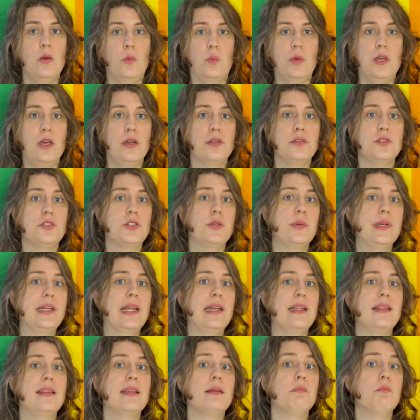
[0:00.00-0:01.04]
We aren't doing
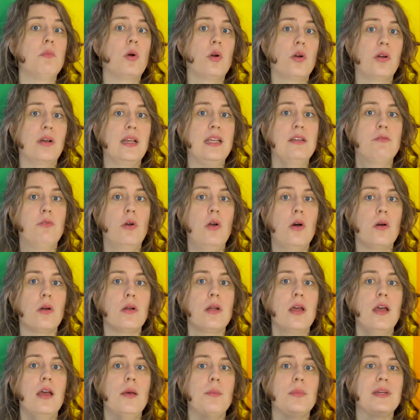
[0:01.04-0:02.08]
anything morally
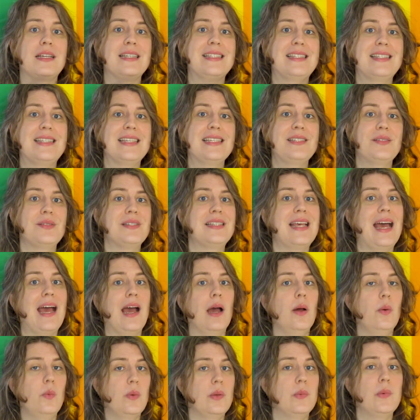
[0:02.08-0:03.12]
wrong because this is
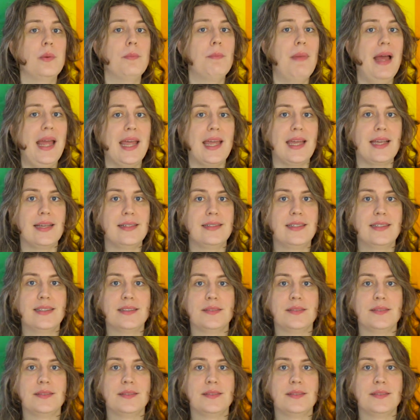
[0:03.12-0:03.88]
how we were made.